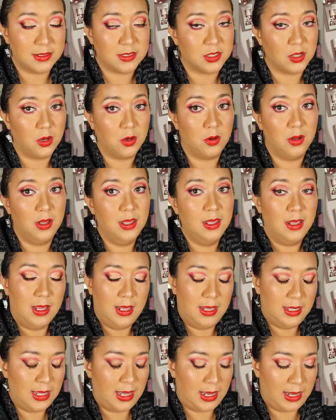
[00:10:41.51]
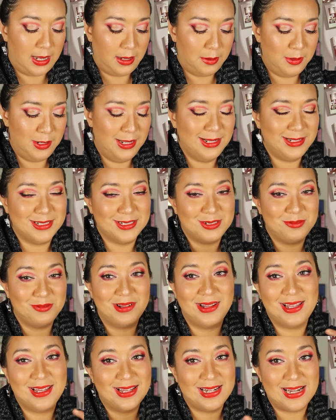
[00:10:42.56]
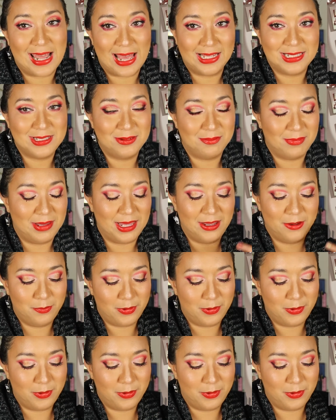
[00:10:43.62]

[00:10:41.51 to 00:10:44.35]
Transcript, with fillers: So um, it doesn't really connect to me,